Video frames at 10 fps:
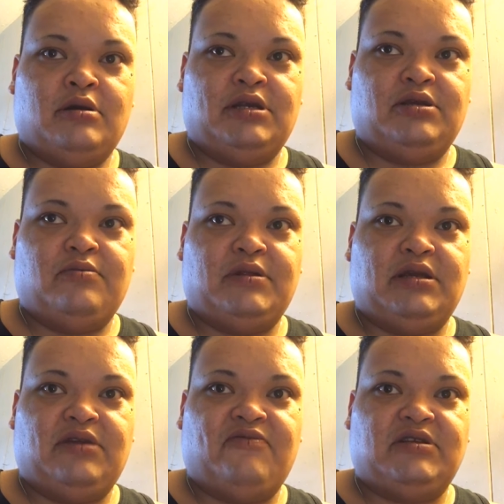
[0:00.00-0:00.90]
I do
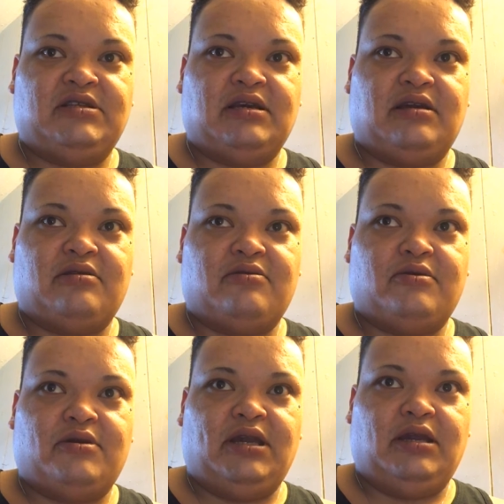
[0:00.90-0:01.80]
believe it's like
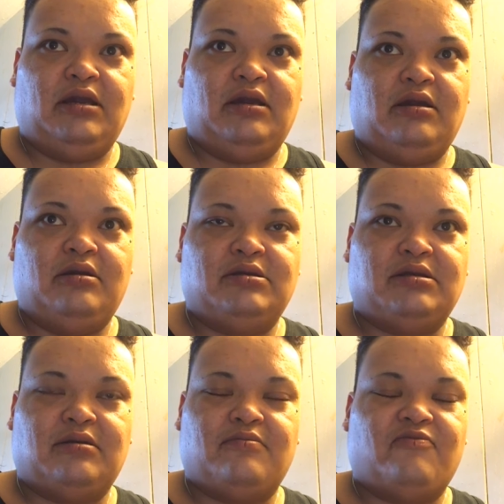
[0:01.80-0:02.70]
30
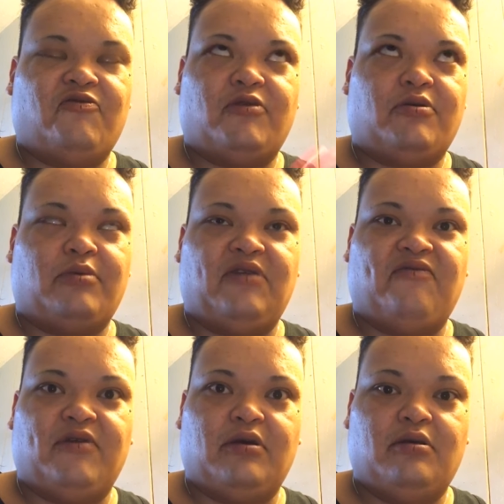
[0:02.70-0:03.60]
something for a
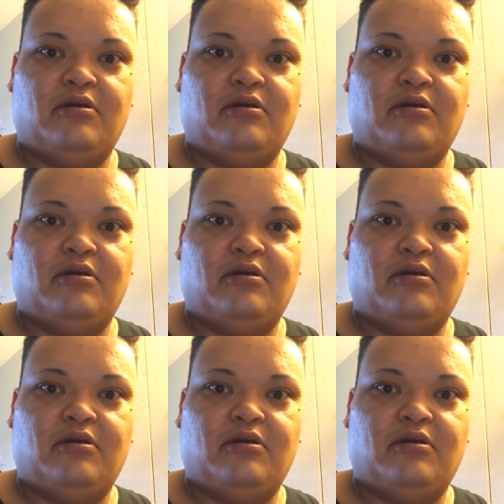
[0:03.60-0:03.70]
refill.